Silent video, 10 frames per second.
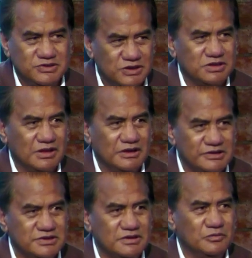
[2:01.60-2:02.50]
sit,
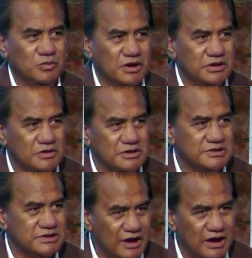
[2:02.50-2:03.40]
listen, wonder, and
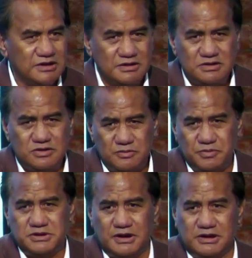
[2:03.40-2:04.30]
start
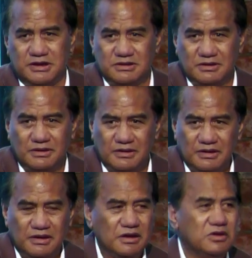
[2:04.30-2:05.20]
interpreting
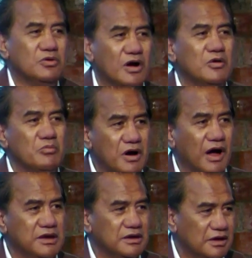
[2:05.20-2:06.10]
in your own
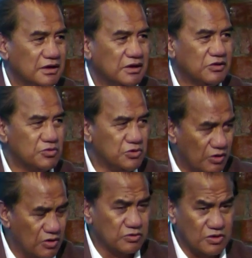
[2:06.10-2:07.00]
mind through
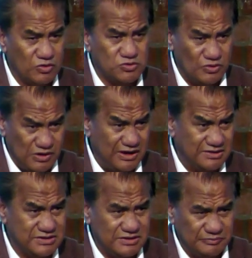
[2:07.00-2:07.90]
your own cultural
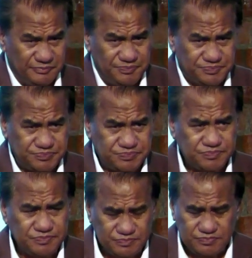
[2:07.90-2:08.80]
lens.
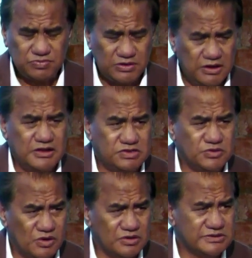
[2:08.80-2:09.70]
It
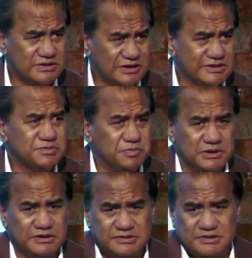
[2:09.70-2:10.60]
talks, it
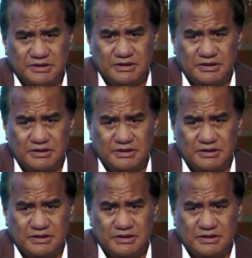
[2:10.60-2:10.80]
speaks.